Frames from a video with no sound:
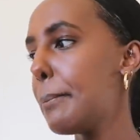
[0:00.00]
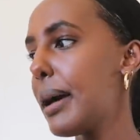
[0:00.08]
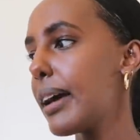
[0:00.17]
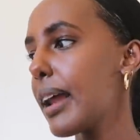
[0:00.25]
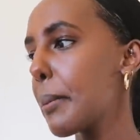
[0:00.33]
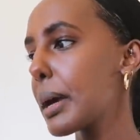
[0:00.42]

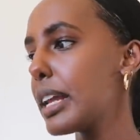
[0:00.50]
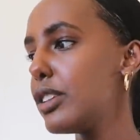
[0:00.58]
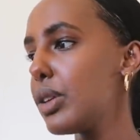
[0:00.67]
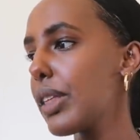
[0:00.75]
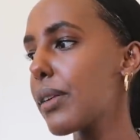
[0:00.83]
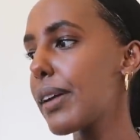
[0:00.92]
but I'm
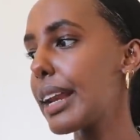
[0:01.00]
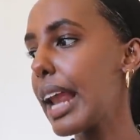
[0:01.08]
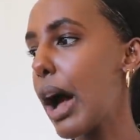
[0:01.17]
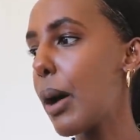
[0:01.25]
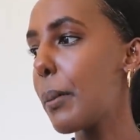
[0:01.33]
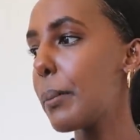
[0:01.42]
gonna do that right
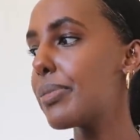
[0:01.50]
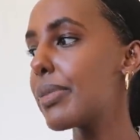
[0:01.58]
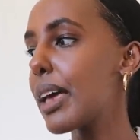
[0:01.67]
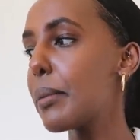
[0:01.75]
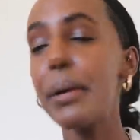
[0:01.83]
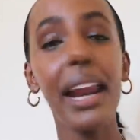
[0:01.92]
now.
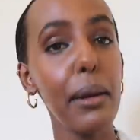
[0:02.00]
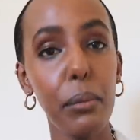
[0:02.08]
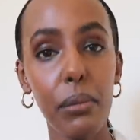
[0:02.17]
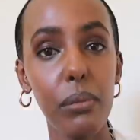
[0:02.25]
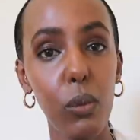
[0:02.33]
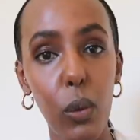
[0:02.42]
But
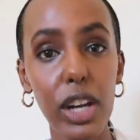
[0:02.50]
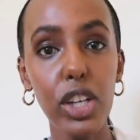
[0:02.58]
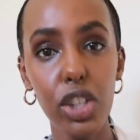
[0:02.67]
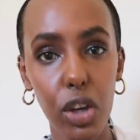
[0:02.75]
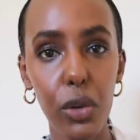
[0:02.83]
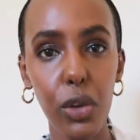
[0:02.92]
I wanna
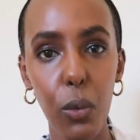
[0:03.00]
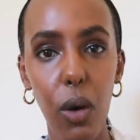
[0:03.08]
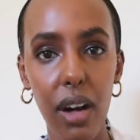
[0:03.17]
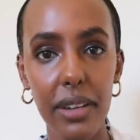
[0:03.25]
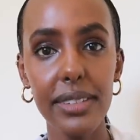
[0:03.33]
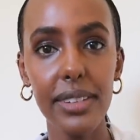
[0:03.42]
show you
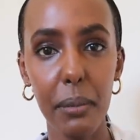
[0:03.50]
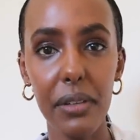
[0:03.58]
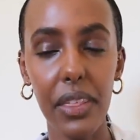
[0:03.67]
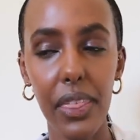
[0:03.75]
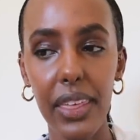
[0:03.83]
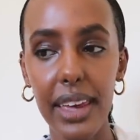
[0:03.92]
all some
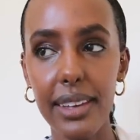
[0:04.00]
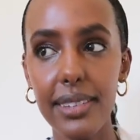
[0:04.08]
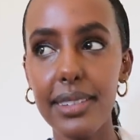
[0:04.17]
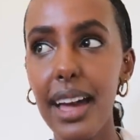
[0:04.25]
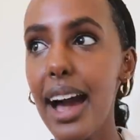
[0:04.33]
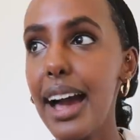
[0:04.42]
of the
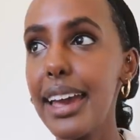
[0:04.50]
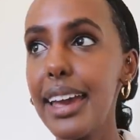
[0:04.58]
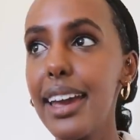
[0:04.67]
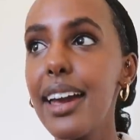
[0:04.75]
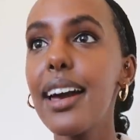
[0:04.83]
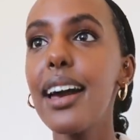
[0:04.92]
things
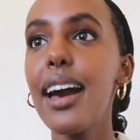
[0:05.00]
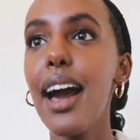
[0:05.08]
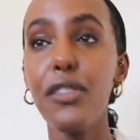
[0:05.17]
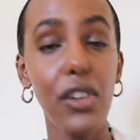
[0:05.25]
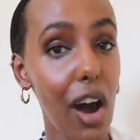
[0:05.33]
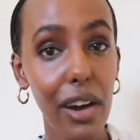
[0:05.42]
I
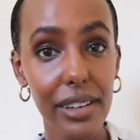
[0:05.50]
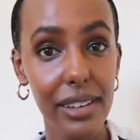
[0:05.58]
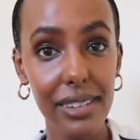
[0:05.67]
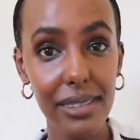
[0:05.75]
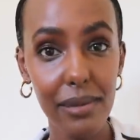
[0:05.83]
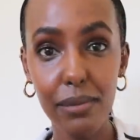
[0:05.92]
have
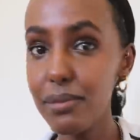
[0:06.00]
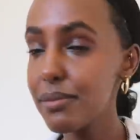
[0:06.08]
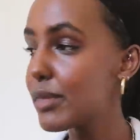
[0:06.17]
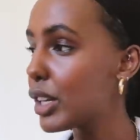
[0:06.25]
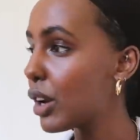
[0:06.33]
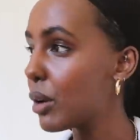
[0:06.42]
gotten,
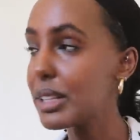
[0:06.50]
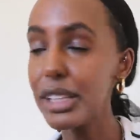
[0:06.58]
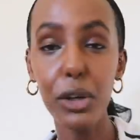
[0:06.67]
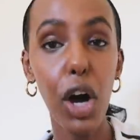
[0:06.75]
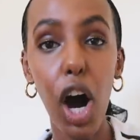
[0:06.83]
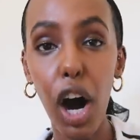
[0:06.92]
you know,
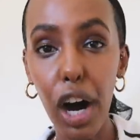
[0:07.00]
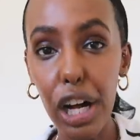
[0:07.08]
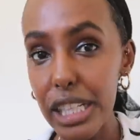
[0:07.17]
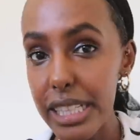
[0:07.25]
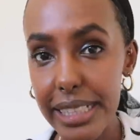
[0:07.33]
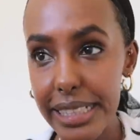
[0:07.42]
little
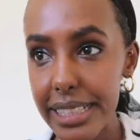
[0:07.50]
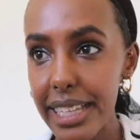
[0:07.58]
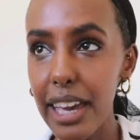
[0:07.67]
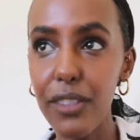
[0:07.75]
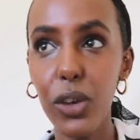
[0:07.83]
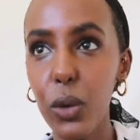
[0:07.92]
haul,
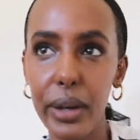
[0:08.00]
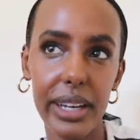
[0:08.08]
if you